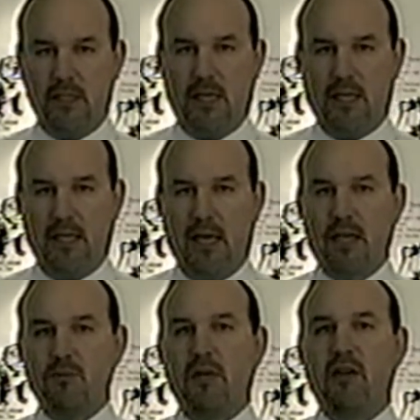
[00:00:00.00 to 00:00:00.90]
technique
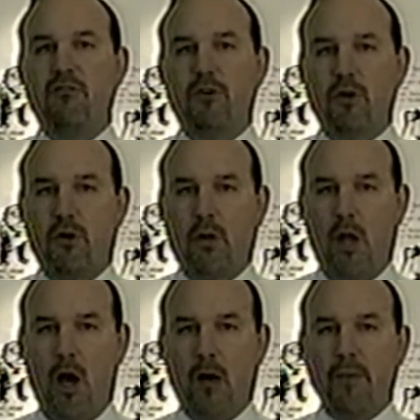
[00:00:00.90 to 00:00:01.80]
as we get further
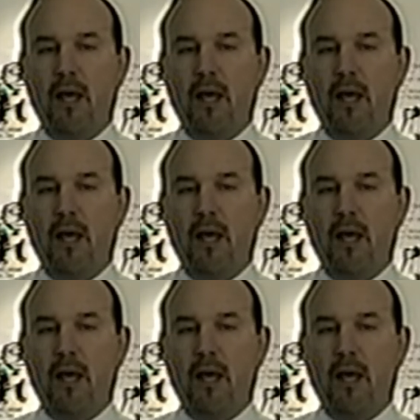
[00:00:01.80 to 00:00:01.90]
along.